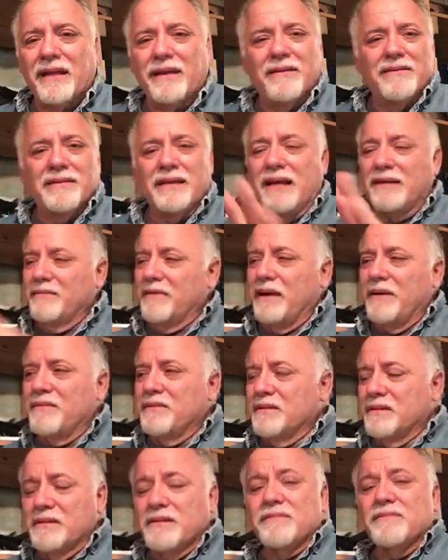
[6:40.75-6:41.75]
He goes,
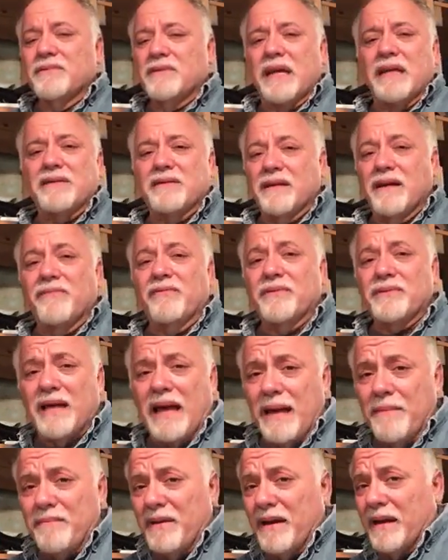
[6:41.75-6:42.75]
that stuff was
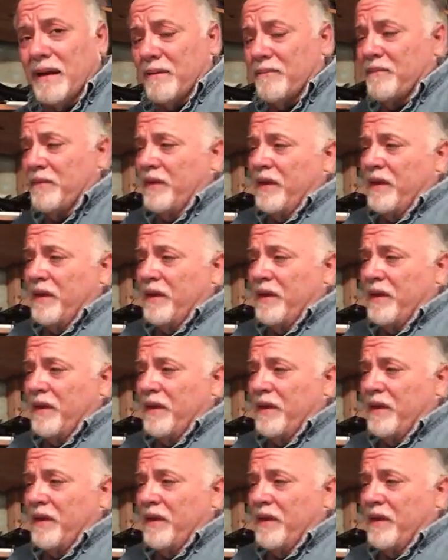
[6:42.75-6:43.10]
happening.